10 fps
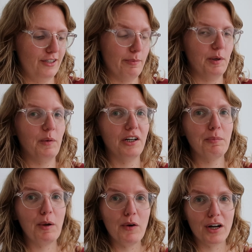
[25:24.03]
to put one
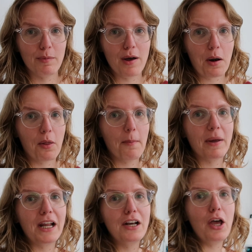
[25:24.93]
on my water bottle,
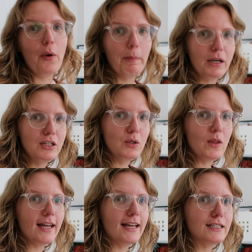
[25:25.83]
but I know I'm gonna
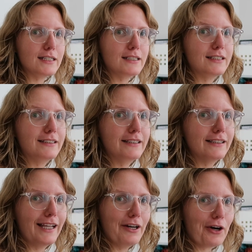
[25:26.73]
do that
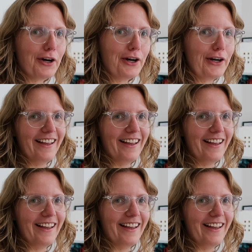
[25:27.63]
later.